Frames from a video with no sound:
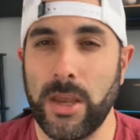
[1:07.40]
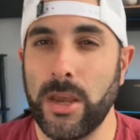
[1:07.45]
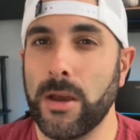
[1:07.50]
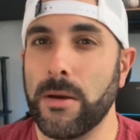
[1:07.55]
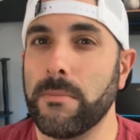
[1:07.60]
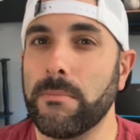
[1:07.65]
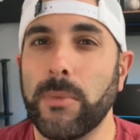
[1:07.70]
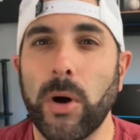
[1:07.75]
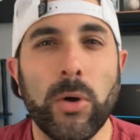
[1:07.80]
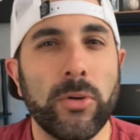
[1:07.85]

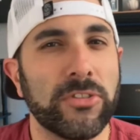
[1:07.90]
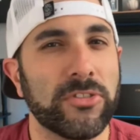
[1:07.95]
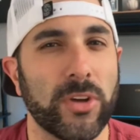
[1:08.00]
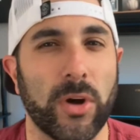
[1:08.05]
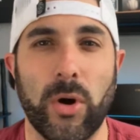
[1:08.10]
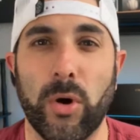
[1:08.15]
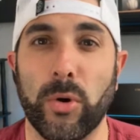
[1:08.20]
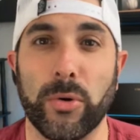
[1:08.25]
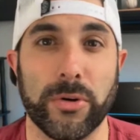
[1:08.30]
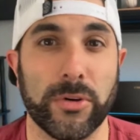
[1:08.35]
Most
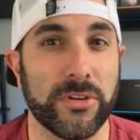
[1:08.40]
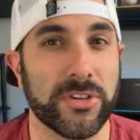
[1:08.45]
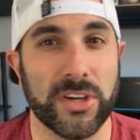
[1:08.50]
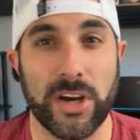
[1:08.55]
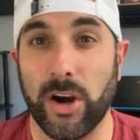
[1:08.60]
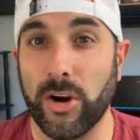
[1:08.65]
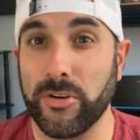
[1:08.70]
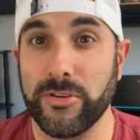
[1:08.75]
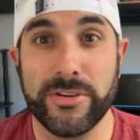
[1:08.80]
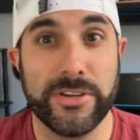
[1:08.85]
owners
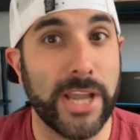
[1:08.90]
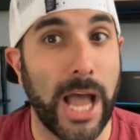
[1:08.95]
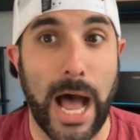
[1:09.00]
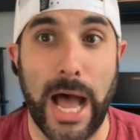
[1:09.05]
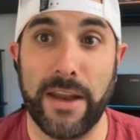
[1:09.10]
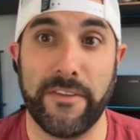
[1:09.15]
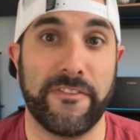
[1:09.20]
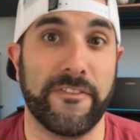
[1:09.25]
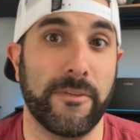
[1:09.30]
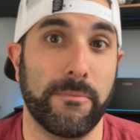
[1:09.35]
are
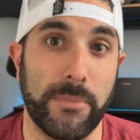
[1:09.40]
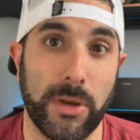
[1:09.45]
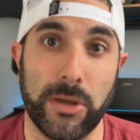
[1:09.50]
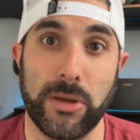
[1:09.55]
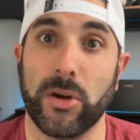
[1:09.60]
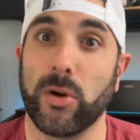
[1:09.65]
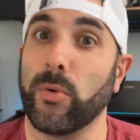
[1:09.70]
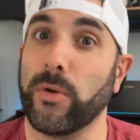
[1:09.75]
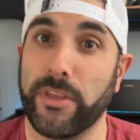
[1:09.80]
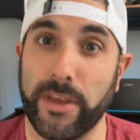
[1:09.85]
not
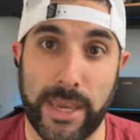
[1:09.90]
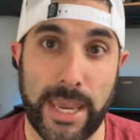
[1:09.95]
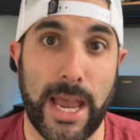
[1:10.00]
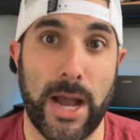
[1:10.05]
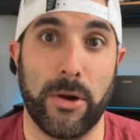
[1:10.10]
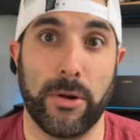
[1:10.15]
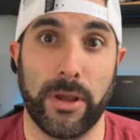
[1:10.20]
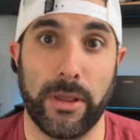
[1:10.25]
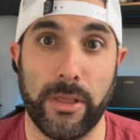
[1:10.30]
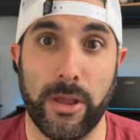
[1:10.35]
familiar with
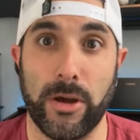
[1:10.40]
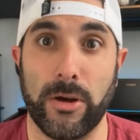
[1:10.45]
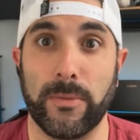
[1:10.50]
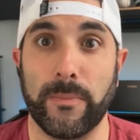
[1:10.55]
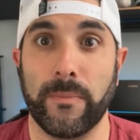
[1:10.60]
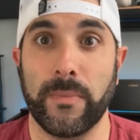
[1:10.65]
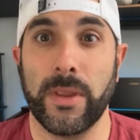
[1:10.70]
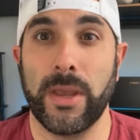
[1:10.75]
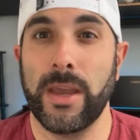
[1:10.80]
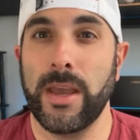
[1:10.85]
accounting though.
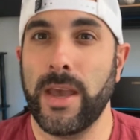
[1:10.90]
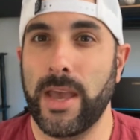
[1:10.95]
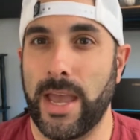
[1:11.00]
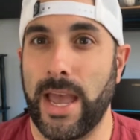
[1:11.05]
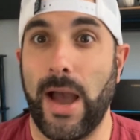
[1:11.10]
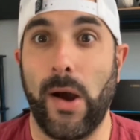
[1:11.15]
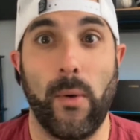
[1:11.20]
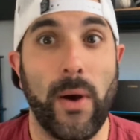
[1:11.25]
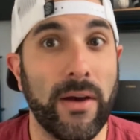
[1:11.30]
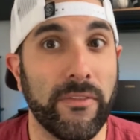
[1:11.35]

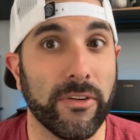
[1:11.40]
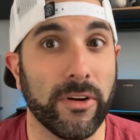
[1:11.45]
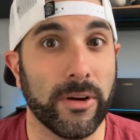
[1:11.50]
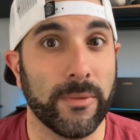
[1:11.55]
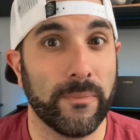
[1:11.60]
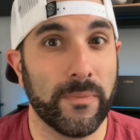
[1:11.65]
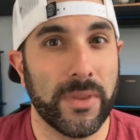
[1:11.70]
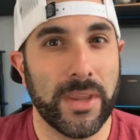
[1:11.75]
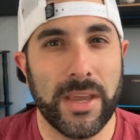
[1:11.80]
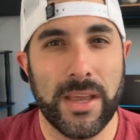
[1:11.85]
However,
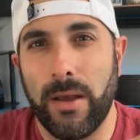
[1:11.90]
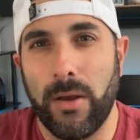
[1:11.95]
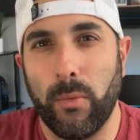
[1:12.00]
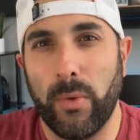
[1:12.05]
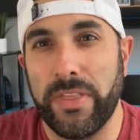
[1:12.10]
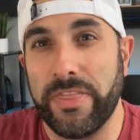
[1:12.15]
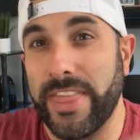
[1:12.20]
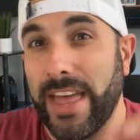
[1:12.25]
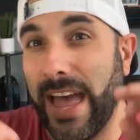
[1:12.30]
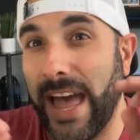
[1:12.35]

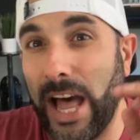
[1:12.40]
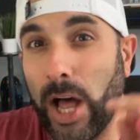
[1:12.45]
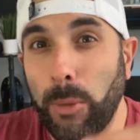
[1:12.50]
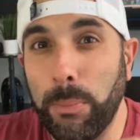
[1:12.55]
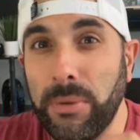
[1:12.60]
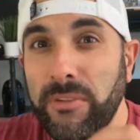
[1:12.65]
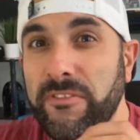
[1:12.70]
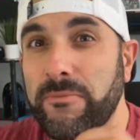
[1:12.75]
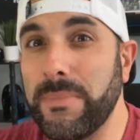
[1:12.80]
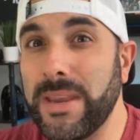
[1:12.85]
with the help
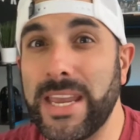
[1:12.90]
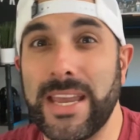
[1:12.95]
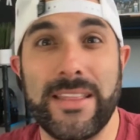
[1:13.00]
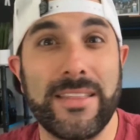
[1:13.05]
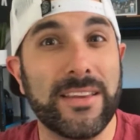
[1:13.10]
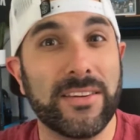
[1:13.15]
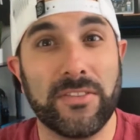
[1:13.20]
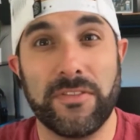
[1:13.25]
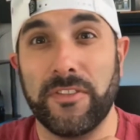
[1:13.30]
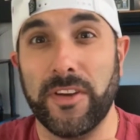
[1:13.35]
of me in
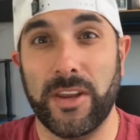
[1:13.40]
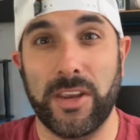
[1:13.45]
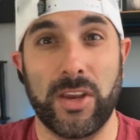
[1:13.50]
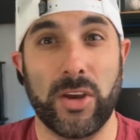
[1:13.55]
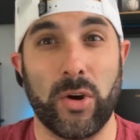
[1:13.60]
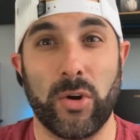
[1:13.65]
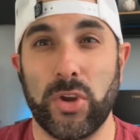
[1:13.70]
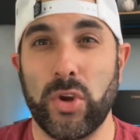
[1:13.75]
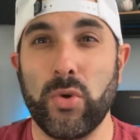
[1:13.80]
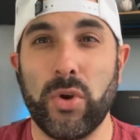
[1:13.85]
this
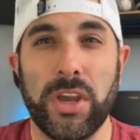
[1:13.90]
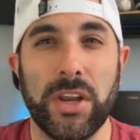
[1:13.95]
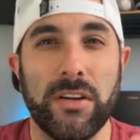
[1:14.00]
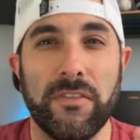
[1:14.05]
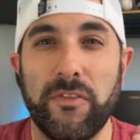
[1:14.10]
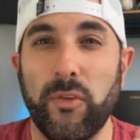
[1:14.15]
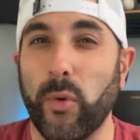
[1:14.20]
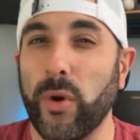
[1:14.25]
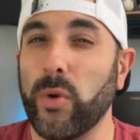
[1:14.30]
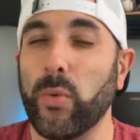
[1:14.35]
video, you can
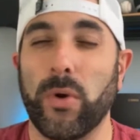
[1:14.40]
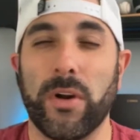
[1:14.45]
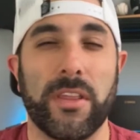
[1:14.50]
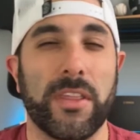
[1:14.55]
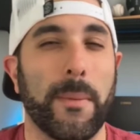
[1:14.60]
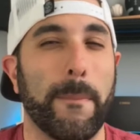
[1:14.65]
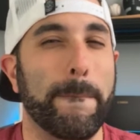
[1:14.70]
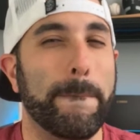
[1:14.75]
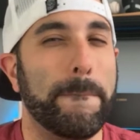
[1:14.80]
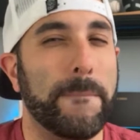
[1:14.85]
avoid one of
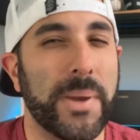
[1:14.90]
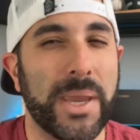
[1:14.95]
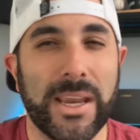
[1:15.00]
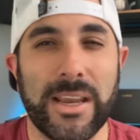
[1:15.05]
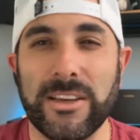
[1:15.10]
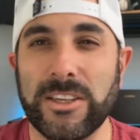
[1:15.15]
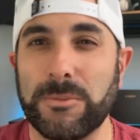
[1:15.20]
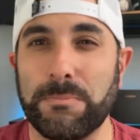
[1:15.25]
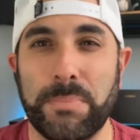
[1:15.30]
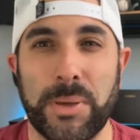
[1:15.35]
the
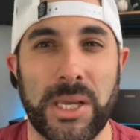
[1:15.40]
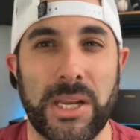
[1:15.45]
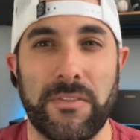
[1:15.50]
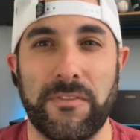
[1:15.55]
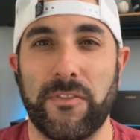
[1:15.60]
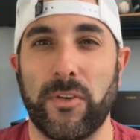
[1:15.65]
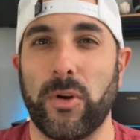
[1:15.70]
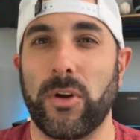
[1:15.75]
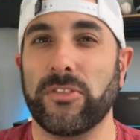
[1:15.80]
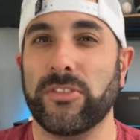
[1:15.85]
biggest
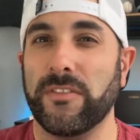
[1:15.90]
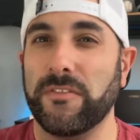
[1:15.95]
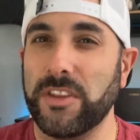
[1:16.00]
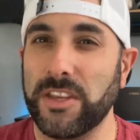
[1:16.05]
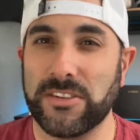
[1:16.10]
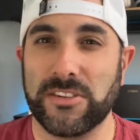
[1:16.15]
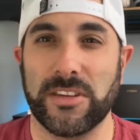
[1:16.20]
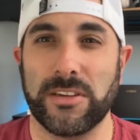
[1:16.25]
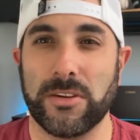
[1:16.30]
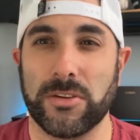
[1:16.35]
pitfalls of
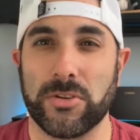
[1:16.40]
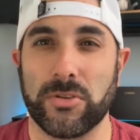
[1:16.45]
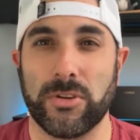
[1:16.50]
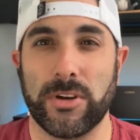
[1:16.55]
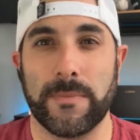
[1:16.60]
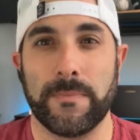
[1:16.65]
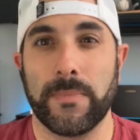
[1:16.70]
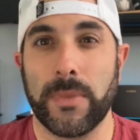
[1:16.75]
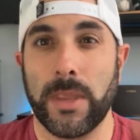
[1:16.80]
this industry: